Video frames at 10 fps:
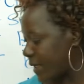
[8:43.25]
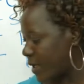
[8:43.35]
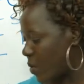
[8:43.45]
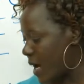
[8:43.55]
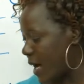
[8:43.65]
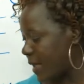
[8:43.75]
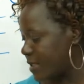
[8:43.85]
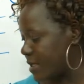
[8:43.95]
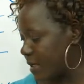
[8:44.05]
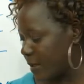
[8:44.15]
the word
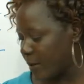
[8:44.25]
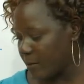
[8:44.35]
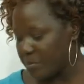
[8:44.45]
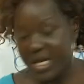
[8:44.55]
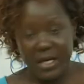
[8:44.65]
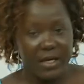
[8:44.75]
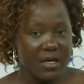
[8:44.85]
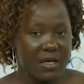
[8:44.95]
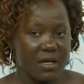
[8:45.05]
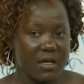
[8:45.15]
big.
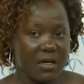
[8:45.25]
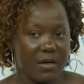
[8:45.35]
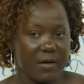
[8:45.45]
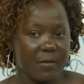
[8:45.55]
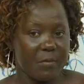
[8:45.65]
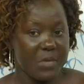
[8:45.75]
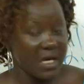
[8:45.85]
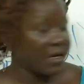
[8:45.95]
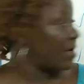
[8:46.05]
Big.